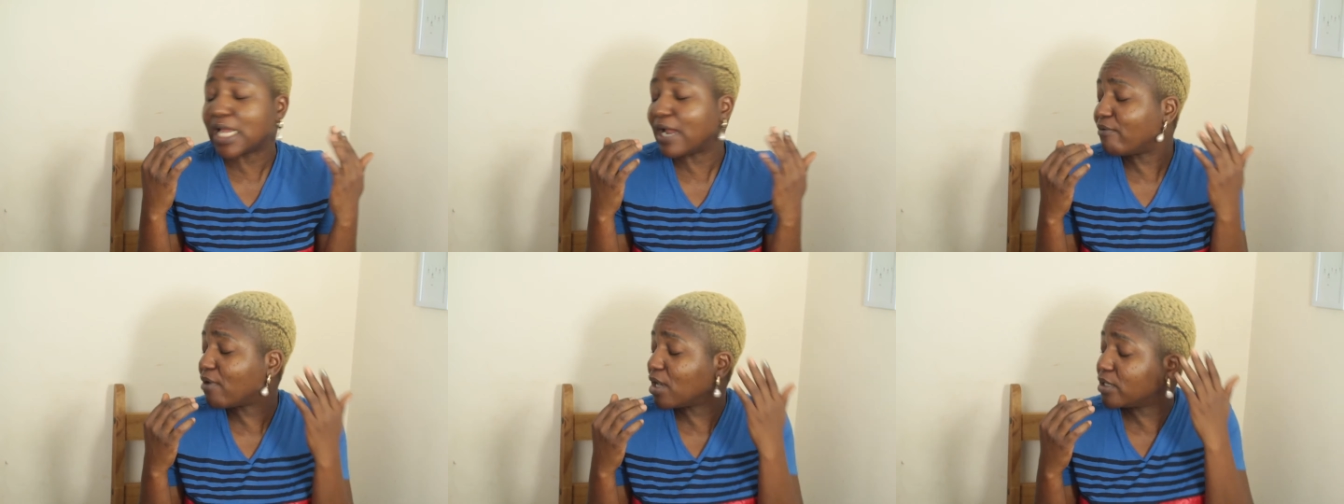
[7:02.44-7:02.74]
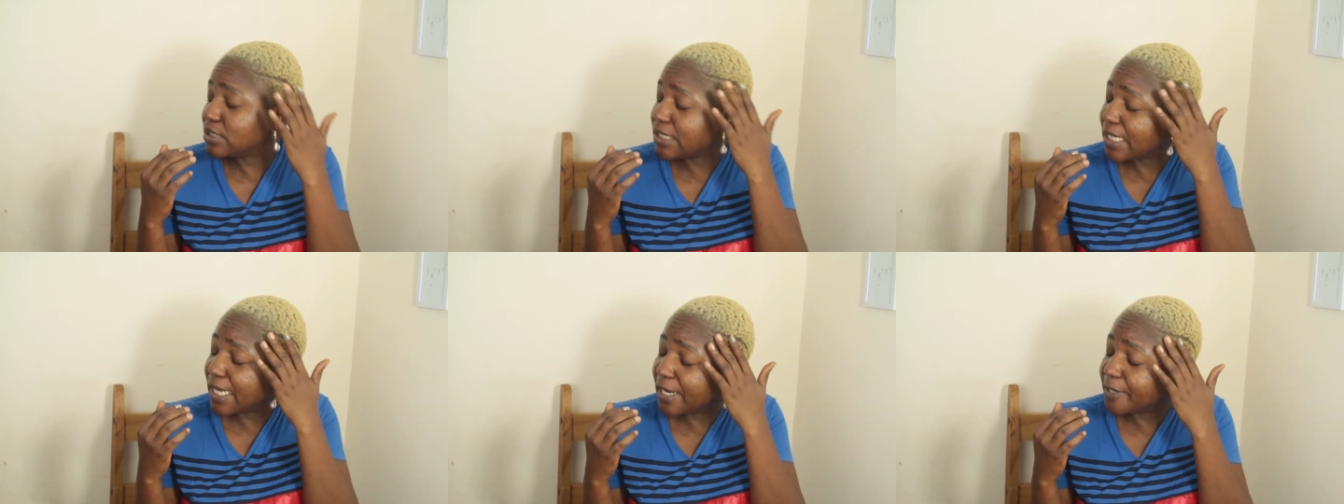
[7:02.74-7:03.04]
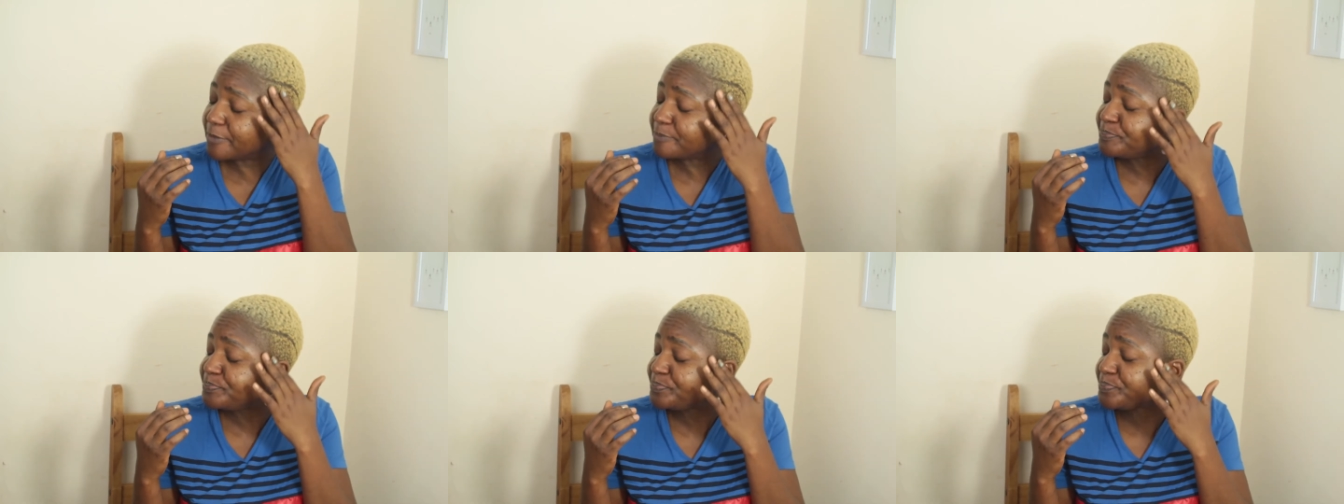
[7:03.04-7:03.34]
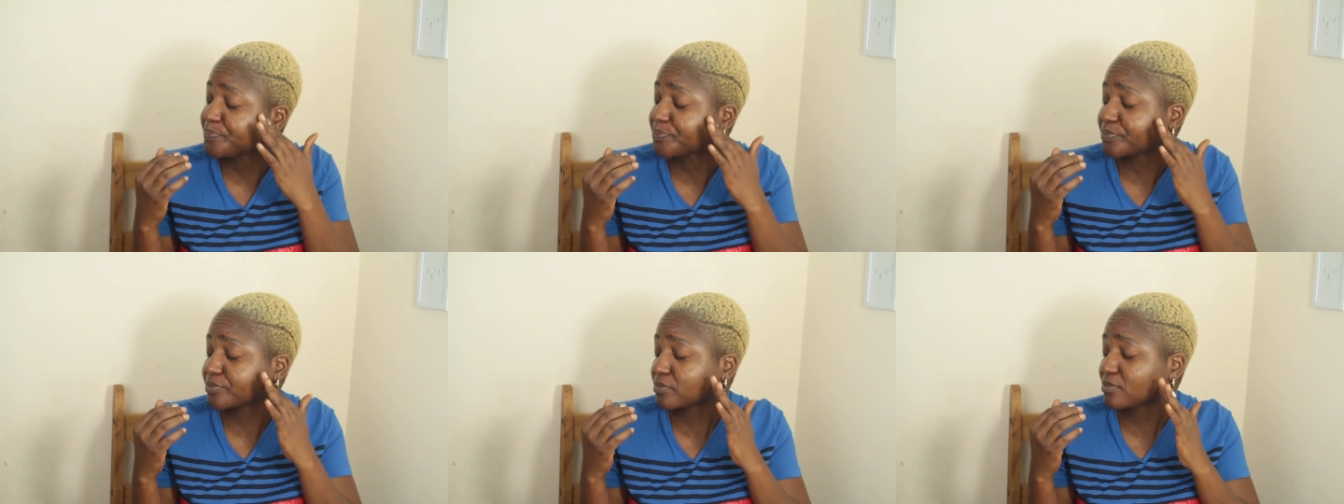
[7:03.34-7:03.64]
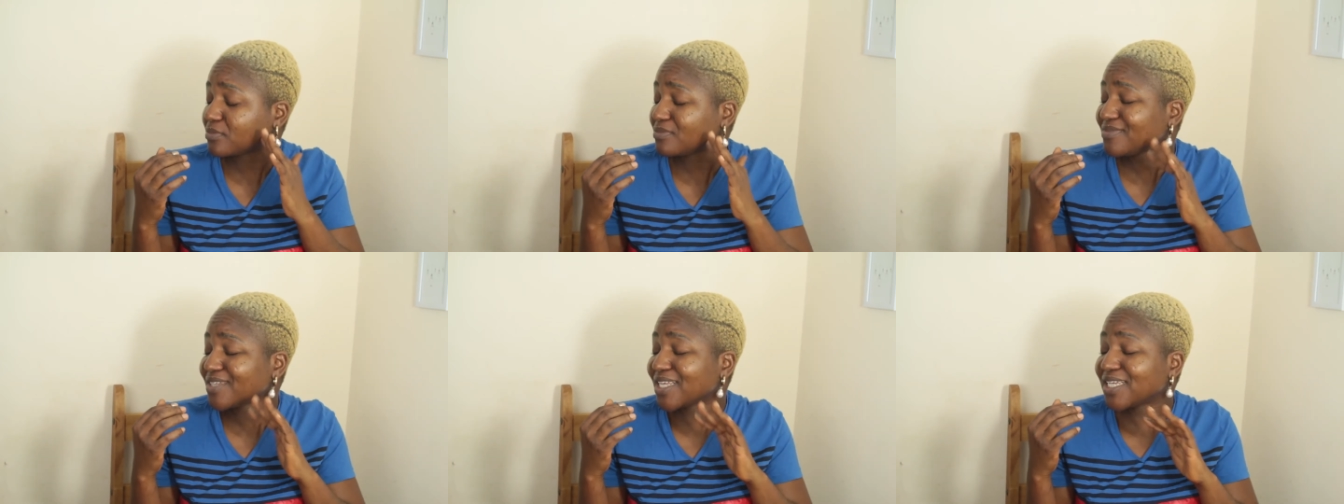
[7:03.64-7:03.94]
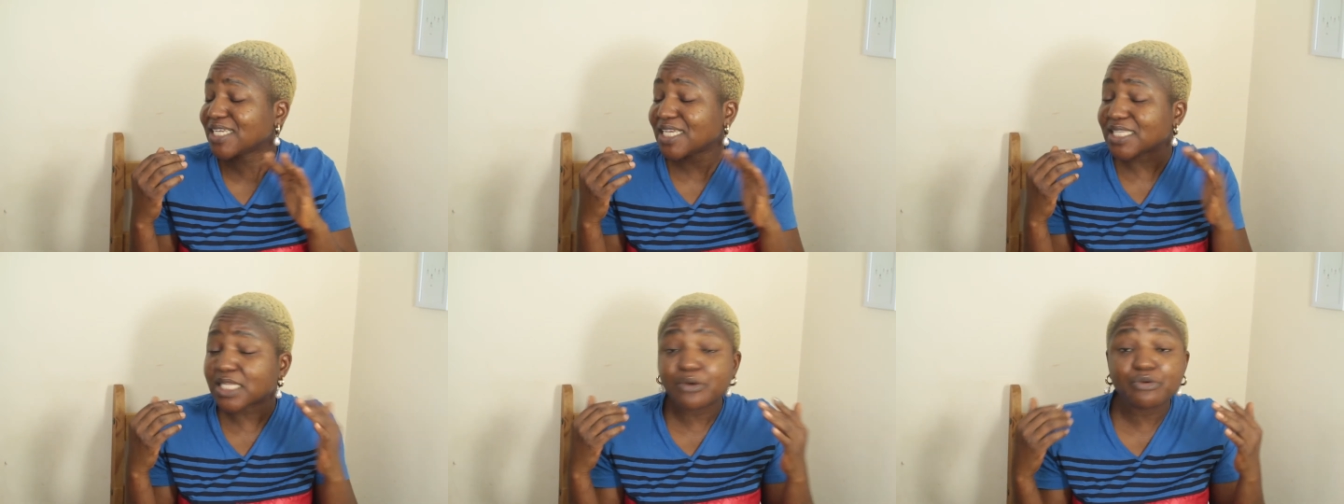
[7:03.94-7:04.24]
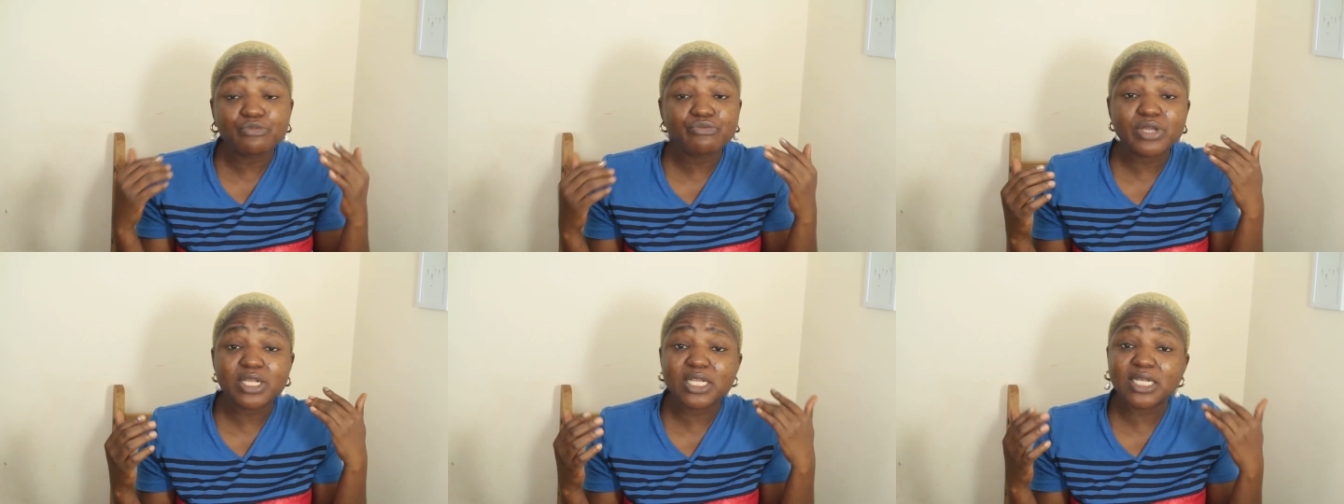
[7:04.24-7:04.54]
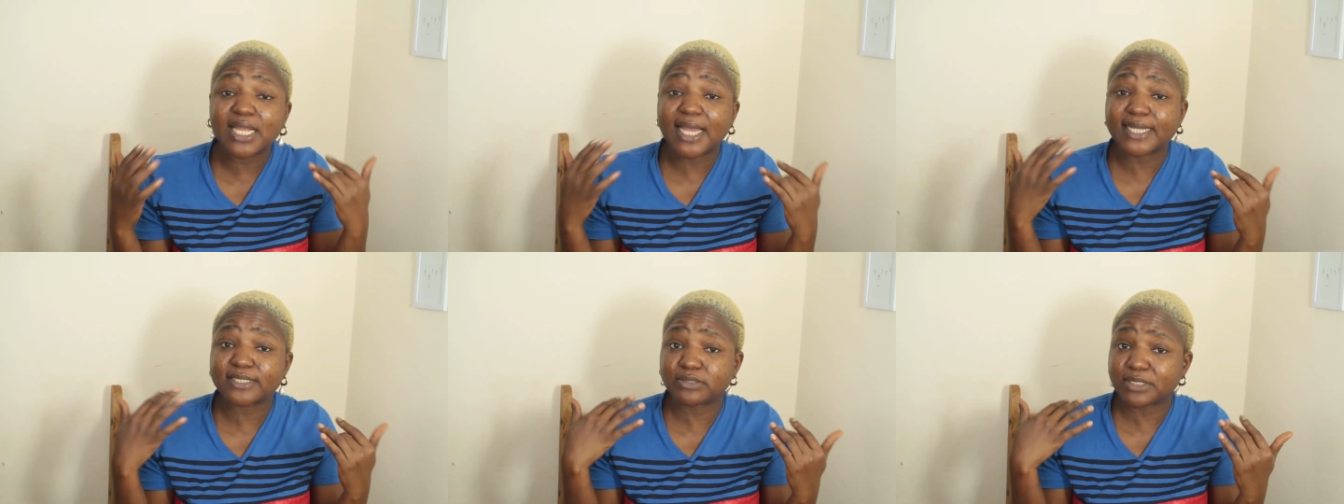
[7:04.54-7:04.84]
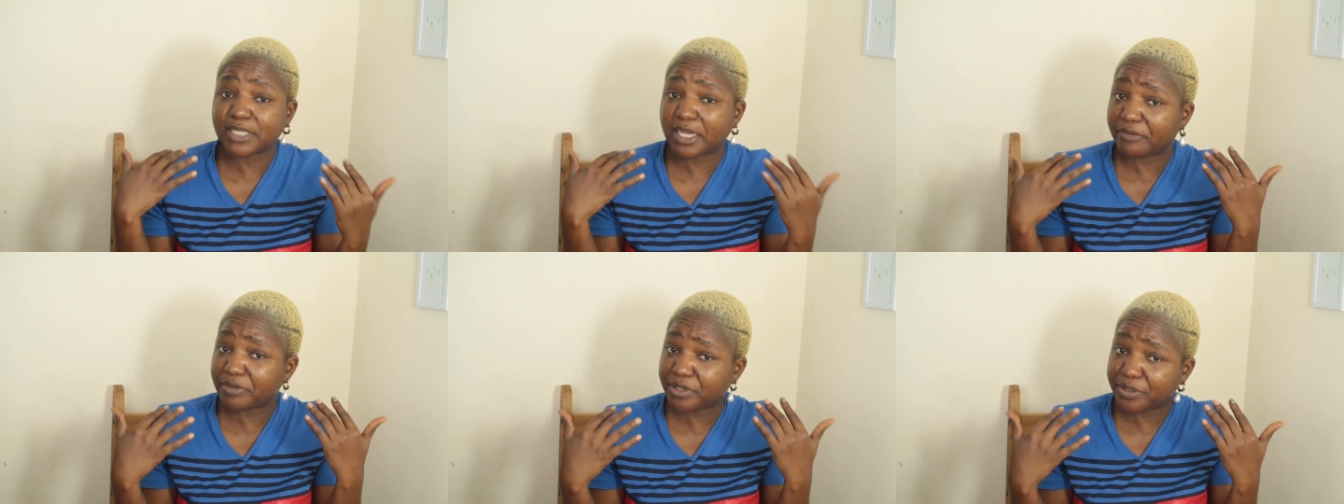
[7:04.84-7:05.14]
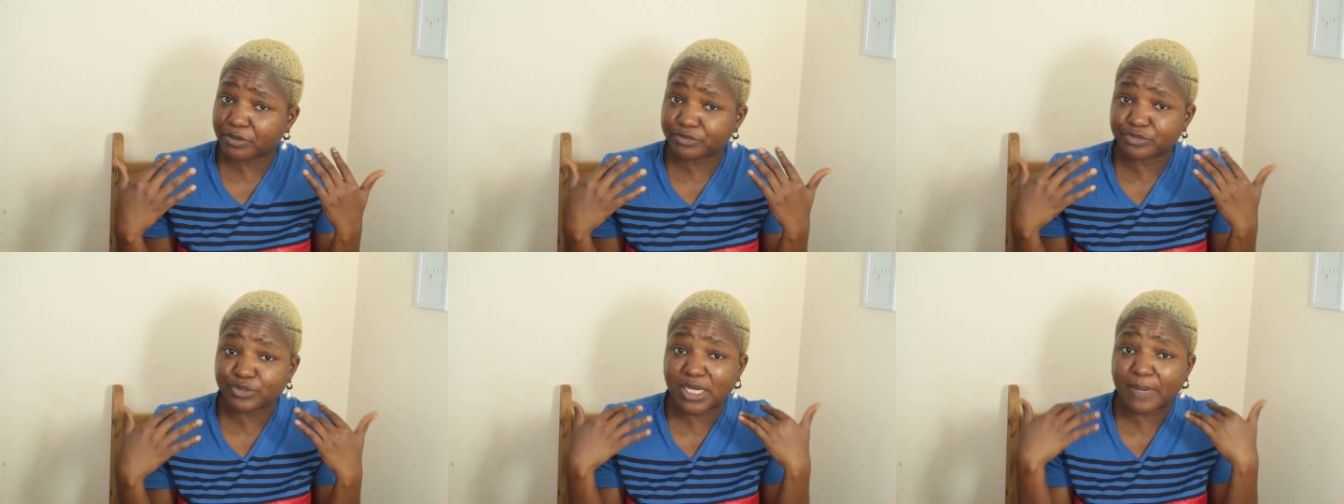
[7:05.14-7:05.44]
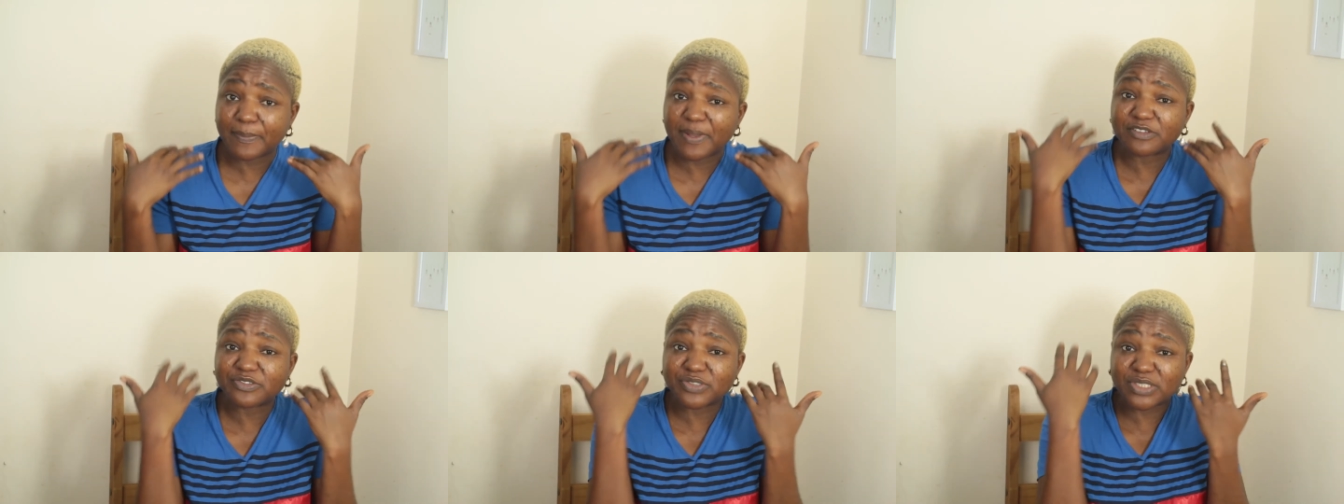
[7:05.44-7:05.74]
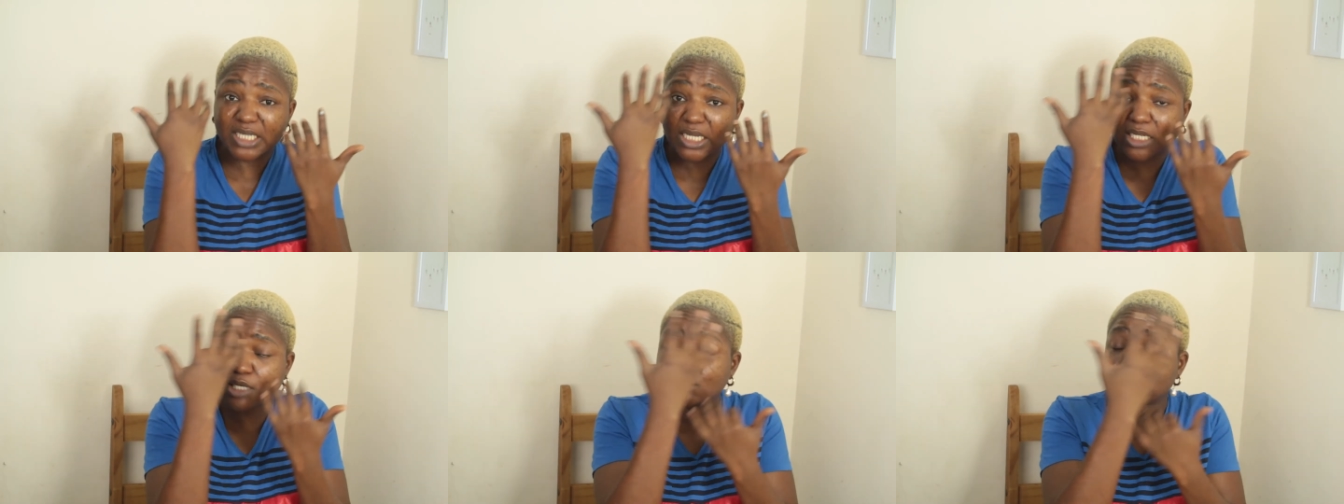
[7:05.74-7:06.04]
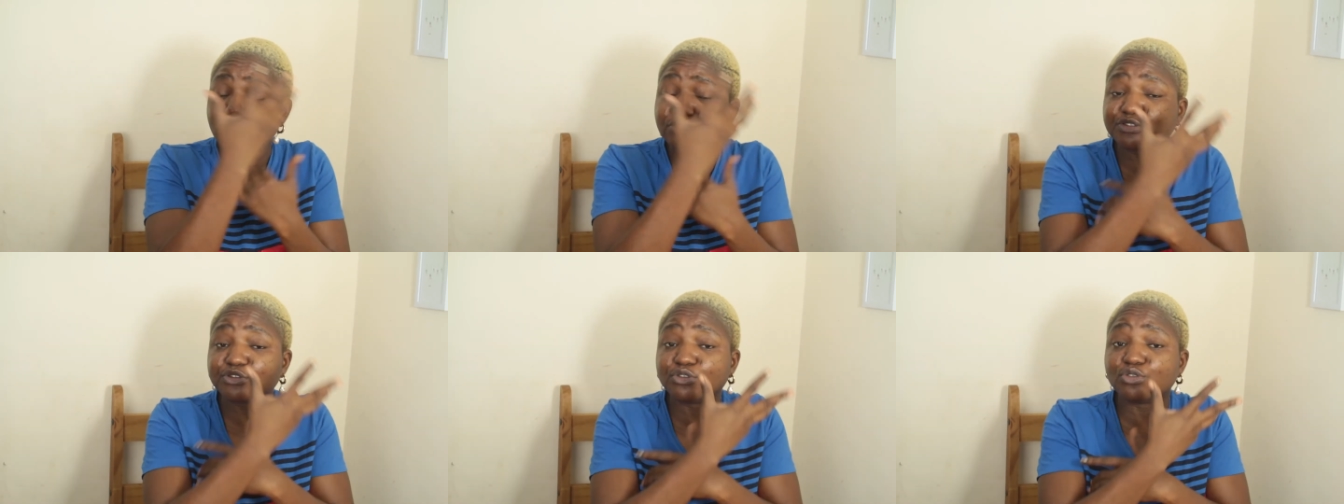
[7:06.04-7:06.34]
around here that I would really like to get rid of, so that my skin looks,